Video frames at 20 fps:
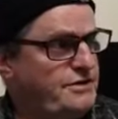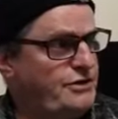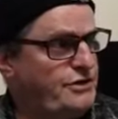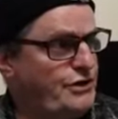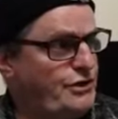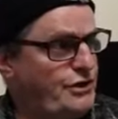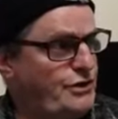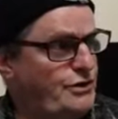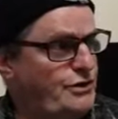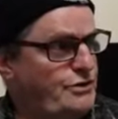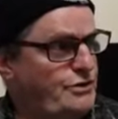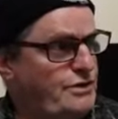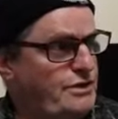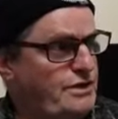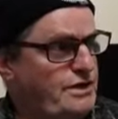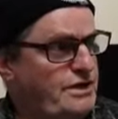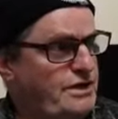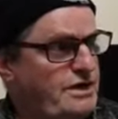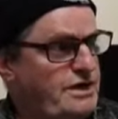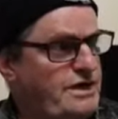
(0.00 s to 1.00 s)
You know,
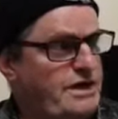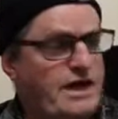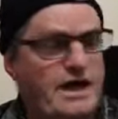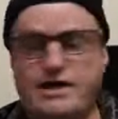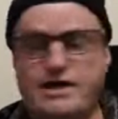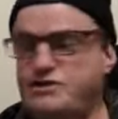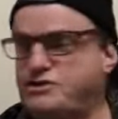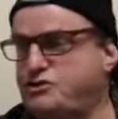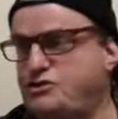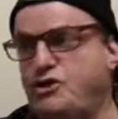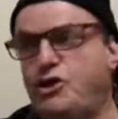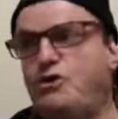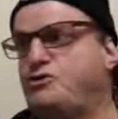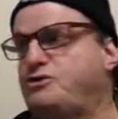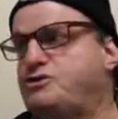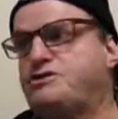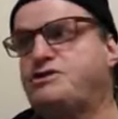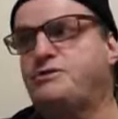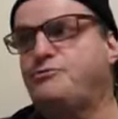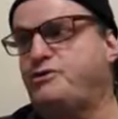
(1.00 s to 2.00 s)
he has
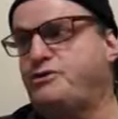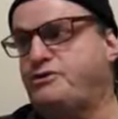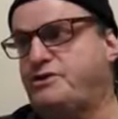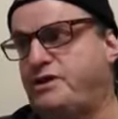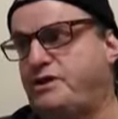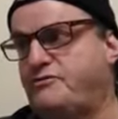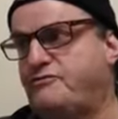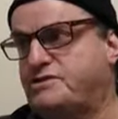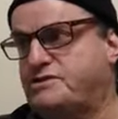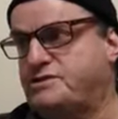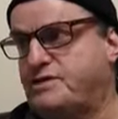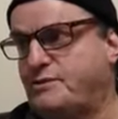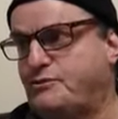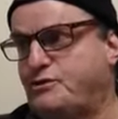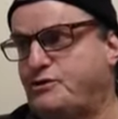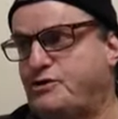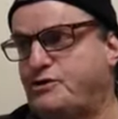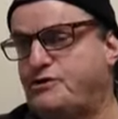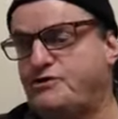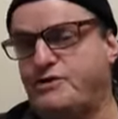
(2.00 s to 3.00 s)
no sympathy for
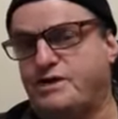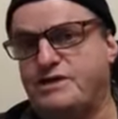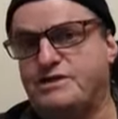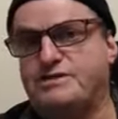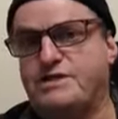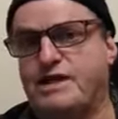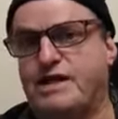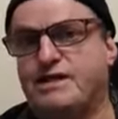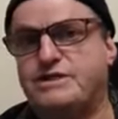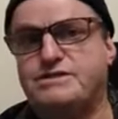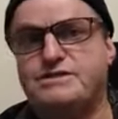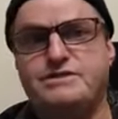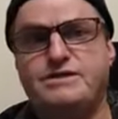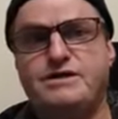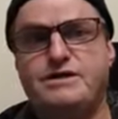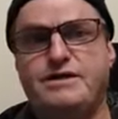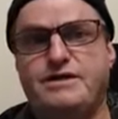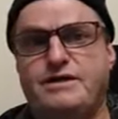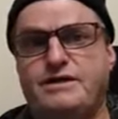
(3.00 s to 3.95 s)
someone who thinks that's